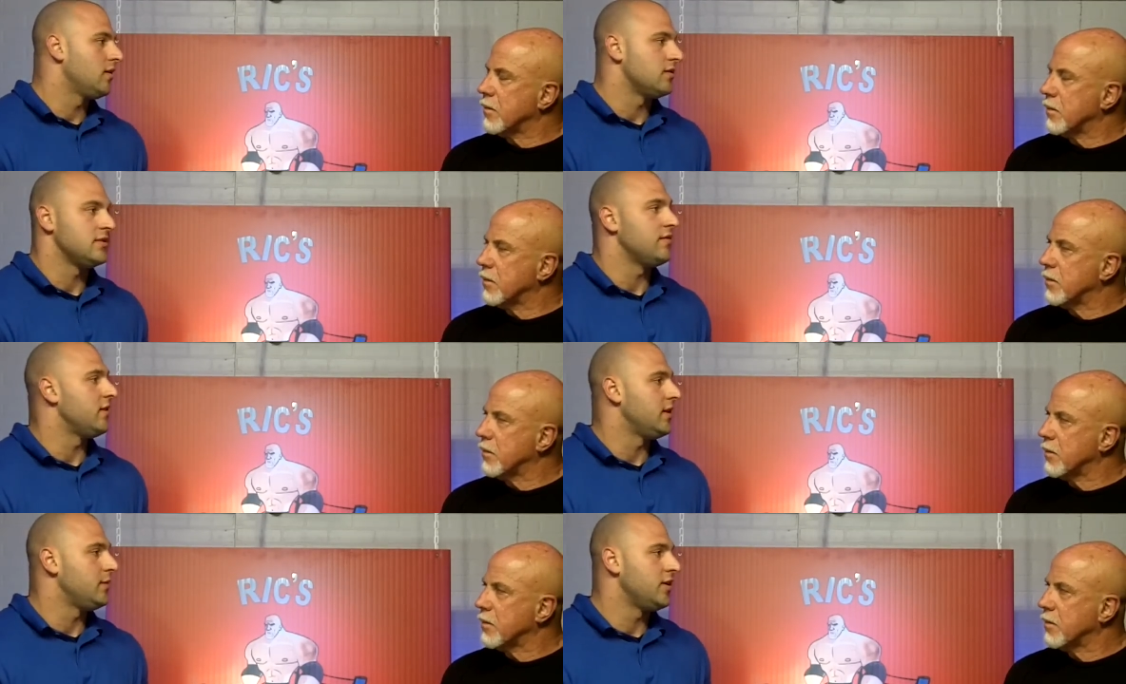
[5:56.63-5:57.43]
Speaker 1: Doesn't
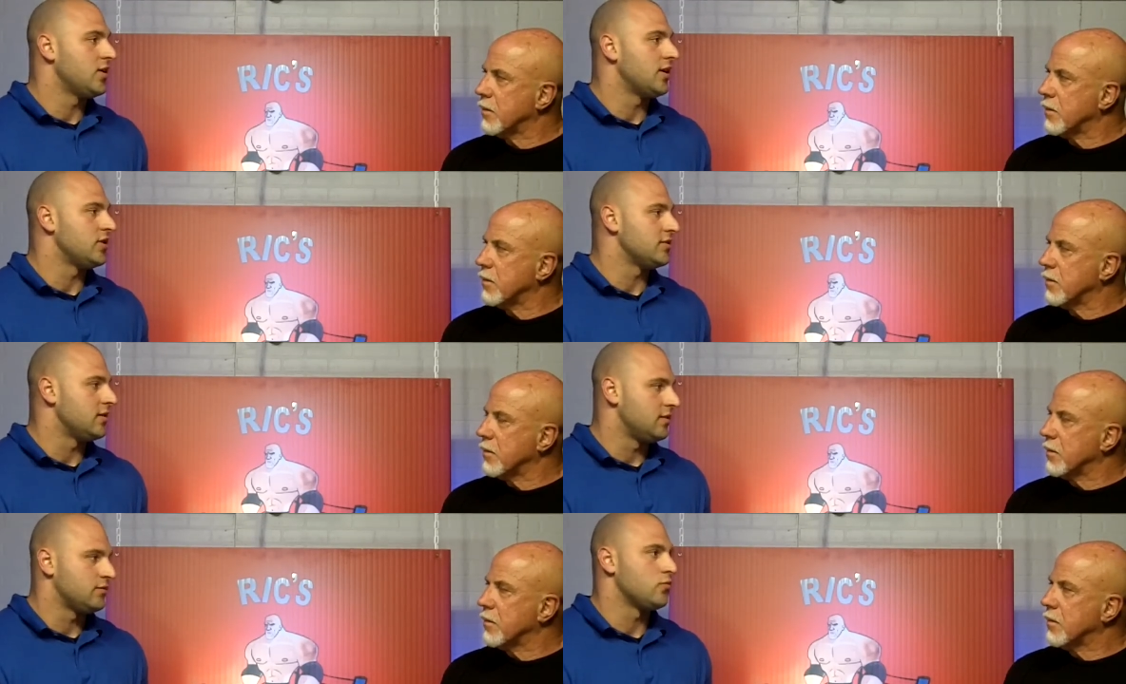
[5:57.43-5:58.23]
even need to be
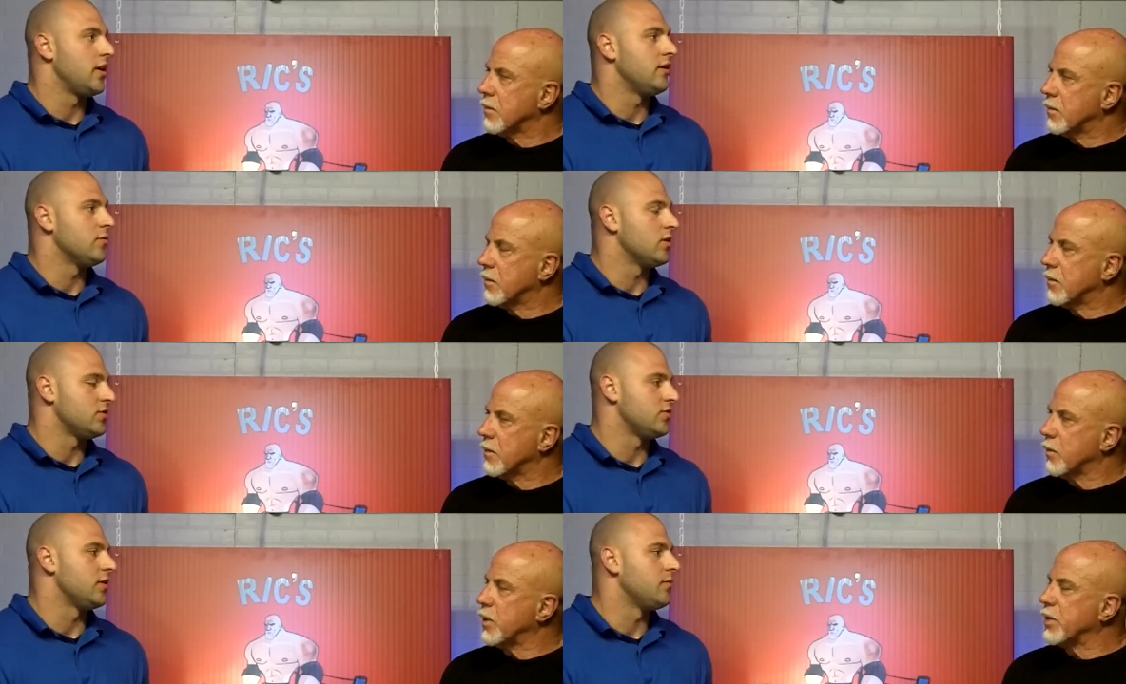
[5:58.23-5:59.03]
digested. It's right in the
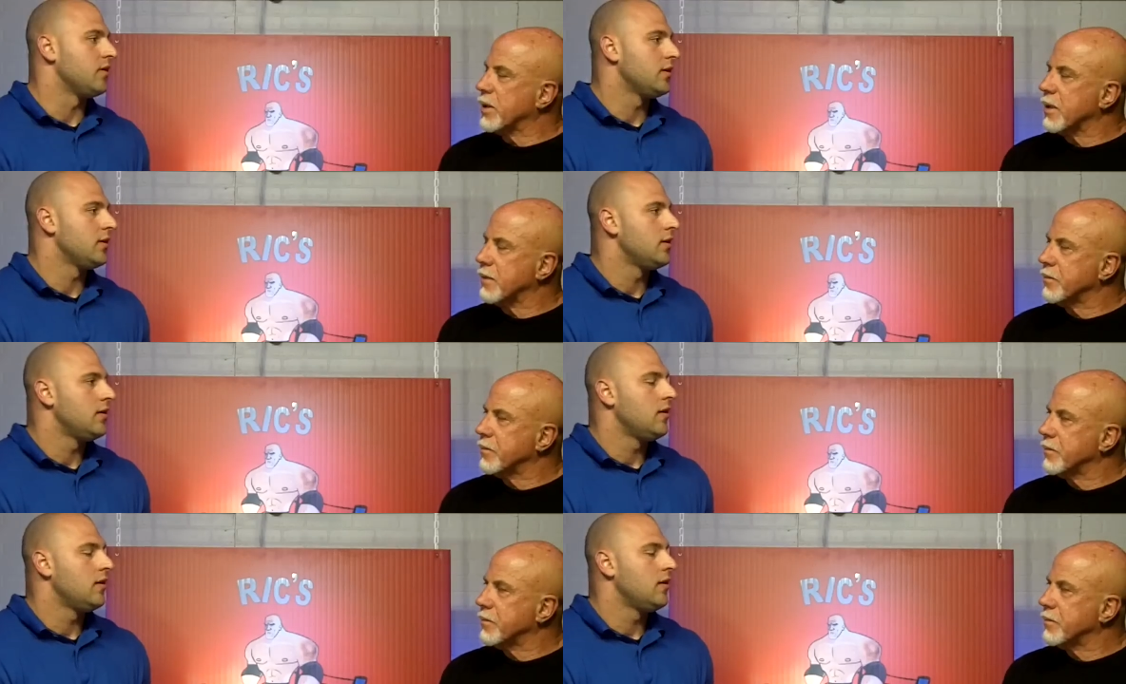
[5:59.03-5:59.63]
bloodstream. Where do you get that?